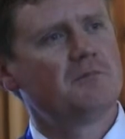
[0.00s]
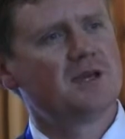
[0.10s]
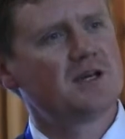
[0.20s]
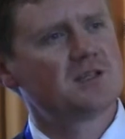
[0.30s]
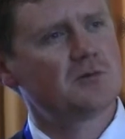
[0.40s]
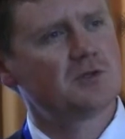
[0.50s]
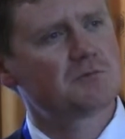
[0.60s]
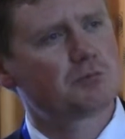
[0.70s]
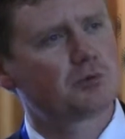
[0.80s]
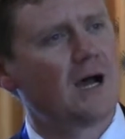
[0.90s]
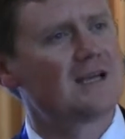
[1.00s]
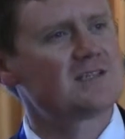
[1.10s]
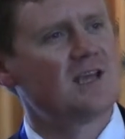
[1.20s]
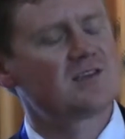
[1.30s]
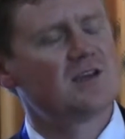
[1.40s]
because it was
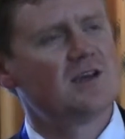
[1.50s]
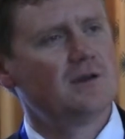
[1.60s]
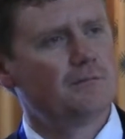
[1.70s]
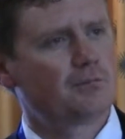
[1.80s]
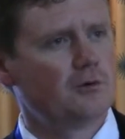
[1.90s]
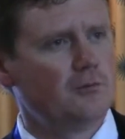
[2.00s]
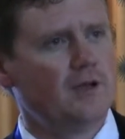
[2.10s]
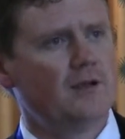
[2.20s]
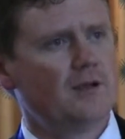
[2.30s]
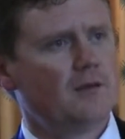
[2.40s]
process improvement.